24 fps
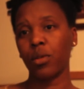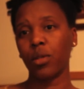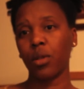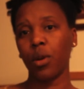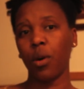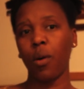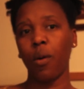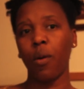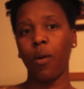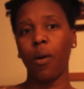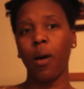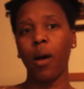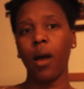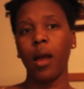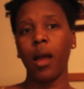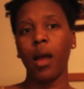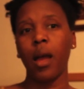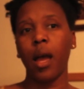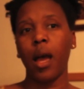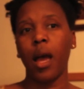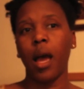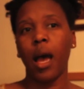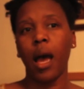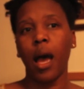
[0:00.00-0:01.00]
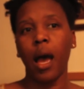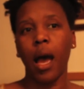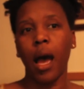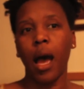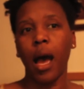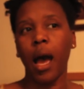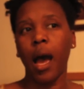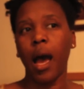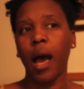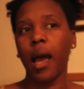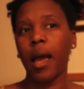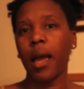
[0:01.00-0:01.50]
So
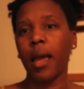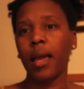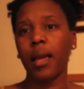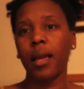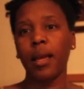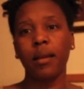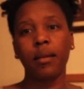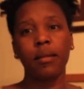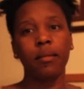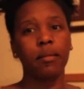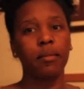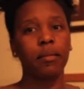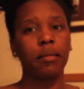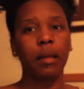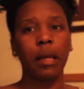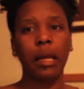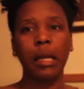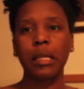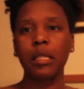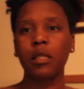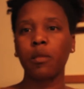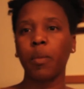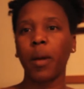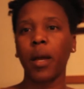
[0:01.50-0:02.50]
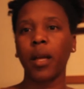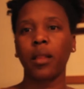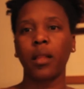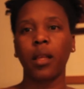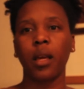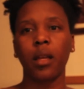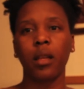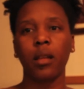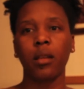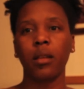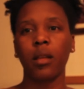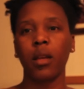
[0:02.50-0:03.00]
I
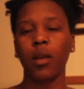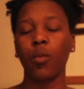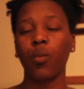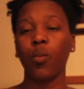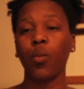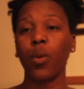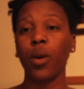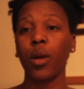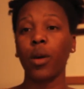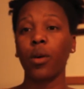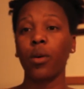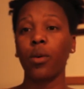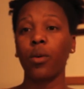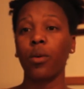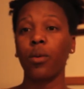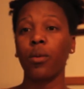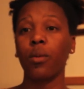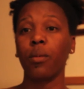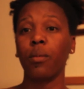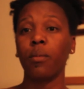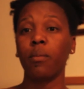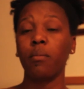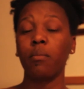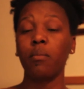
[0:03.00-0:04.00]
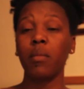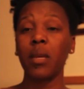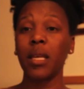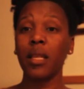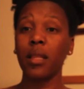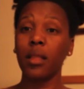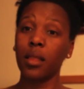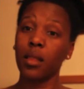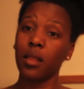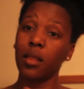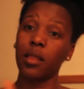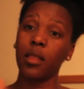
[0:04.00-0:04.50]
expect that it will
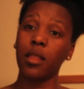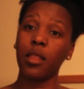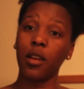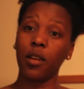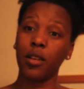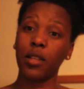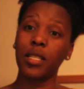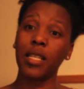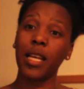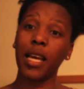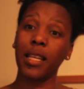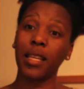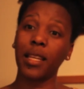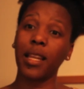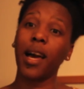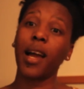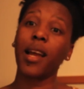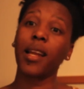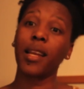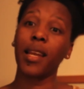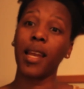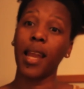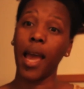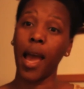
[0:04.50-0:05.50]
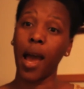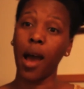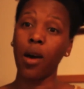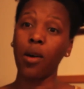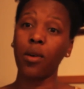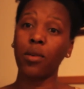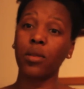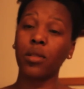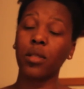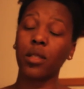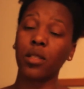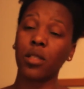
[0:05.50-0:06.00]
meet their deadline
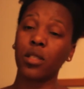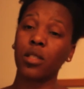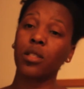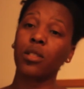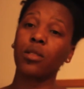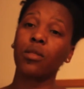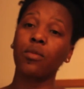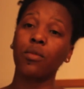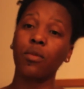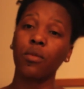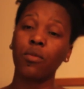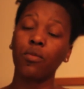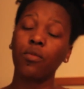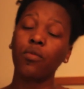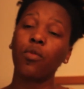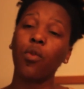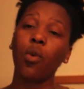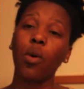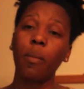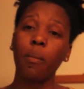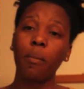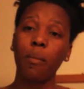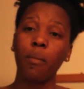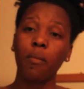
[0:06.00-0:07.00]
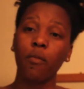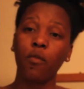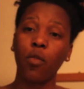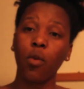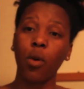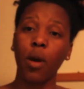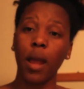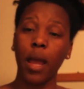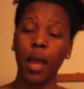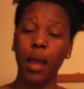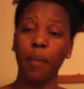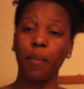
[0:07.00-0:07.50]
now, since it's
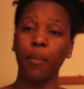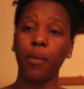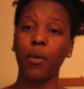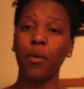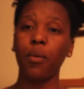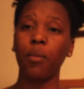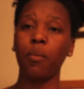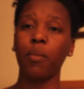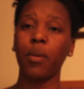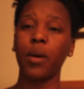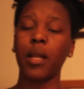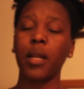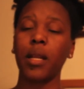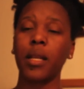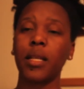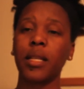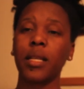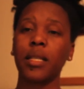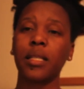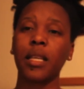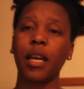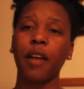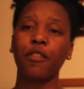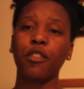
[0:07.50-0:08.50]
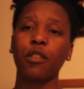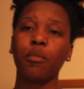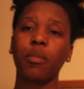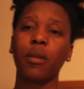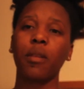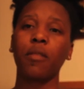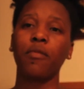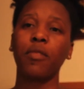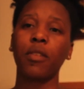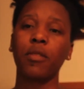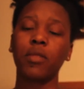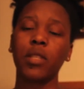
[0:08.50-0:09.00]
for April, but it does have to
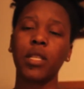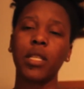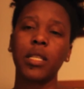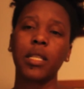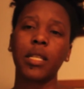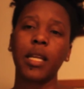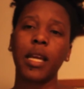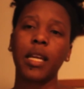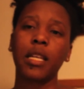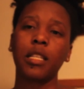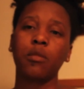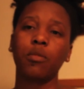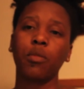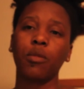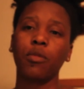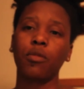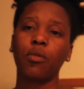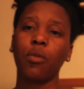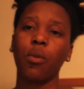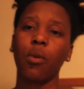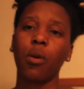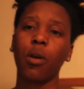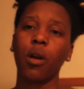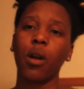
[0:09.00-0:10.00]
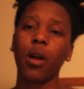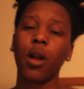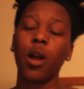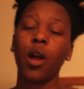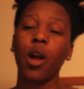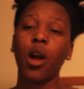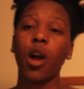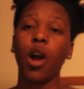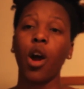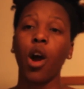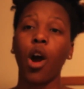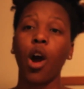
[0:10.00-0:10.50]
be 15 days before
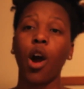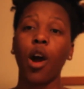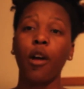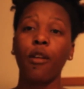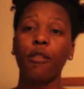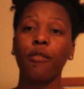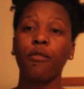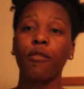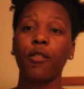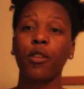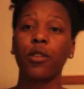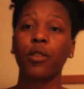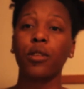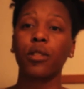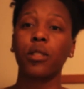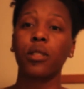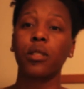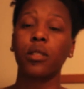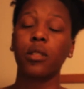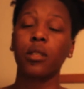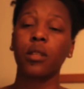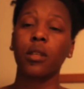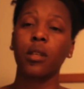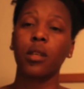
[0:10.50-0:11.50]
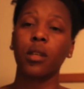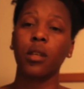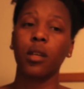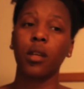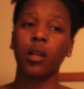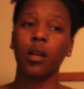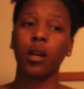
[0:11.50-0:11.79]
our first